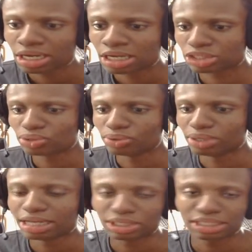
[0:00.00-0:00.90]
So
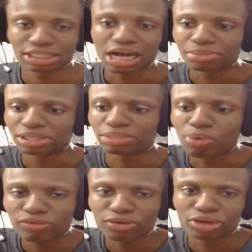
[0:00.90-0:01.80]
that's why I said I'm just
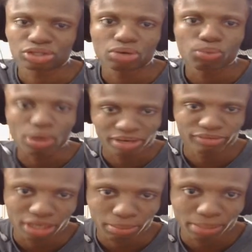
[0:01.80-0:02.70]
more focused on the web
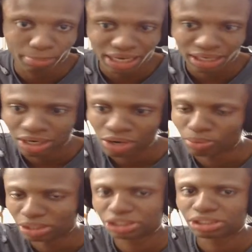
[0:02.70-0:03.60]
development part,
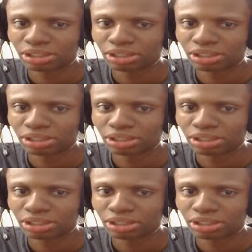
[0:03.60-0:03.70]
which